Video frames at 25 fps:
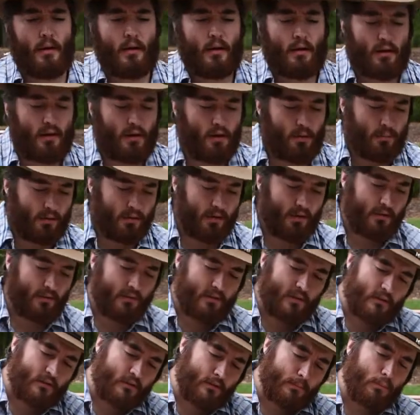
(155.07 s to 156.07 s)
You know, I'm a little
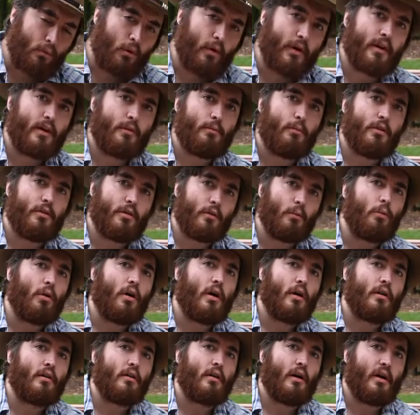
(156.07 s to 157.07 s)
disappointed with the
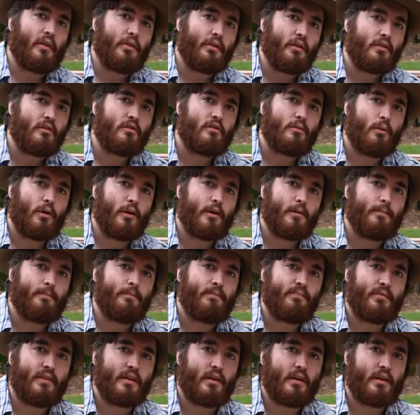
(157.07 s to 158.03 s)
water on this one.